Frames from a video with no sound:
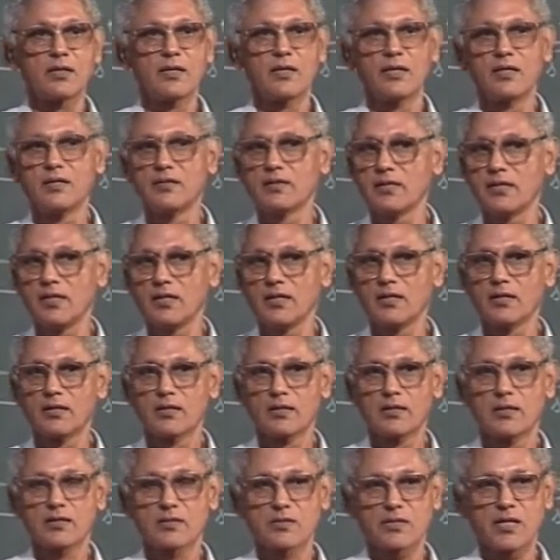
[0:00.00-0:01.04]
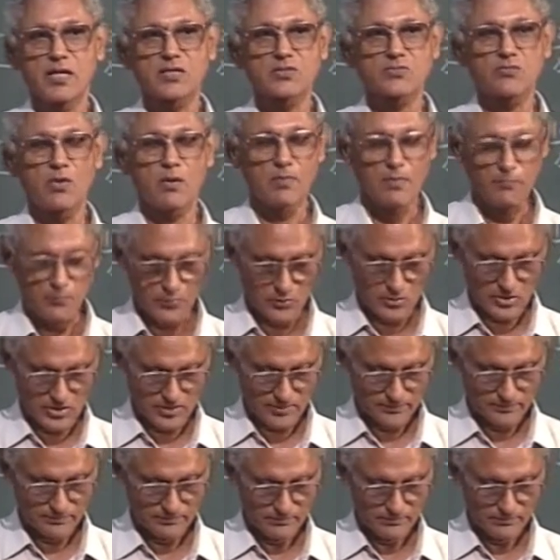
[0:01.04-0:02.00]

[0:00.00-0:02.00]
in the transform approach.